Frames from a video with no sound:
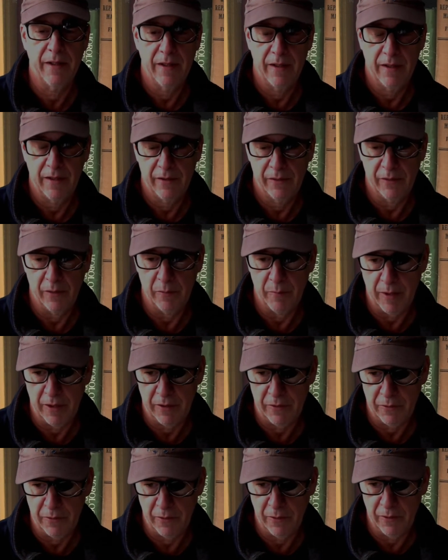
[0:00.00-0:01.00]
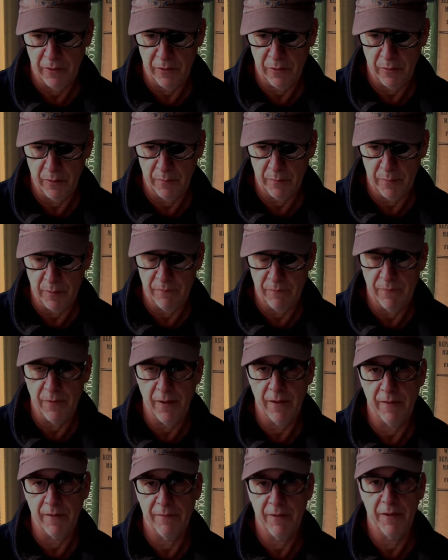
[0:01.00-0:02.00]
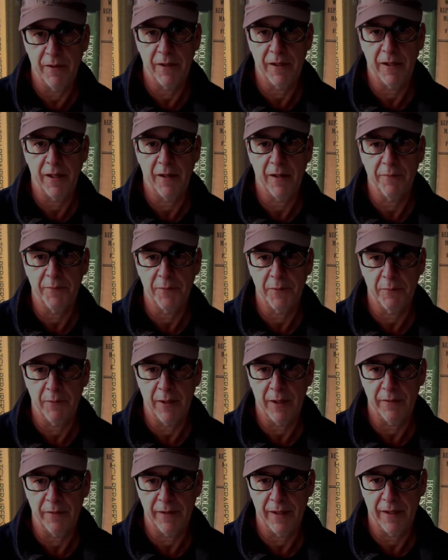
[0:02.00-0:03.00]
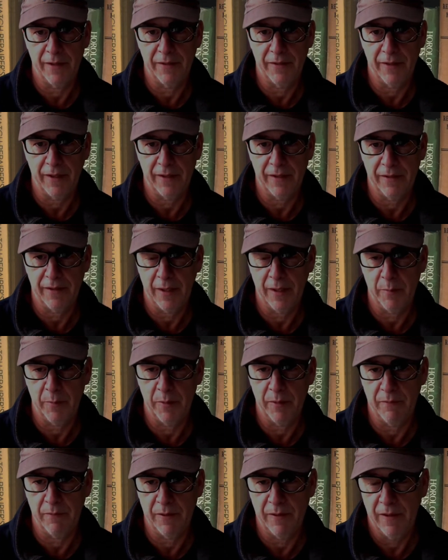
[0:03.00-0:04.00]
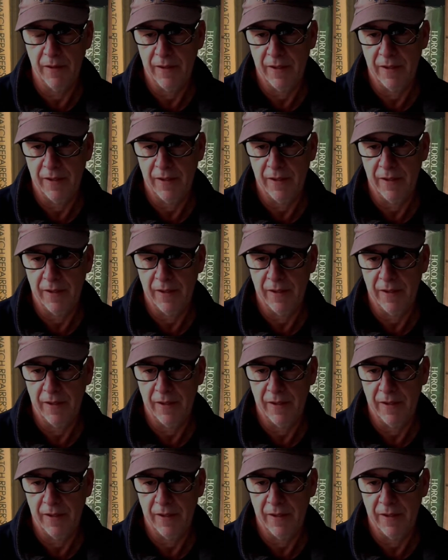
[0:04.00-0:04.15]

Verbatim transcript: so make sure you uh, be very, very careful around that second hand pivot.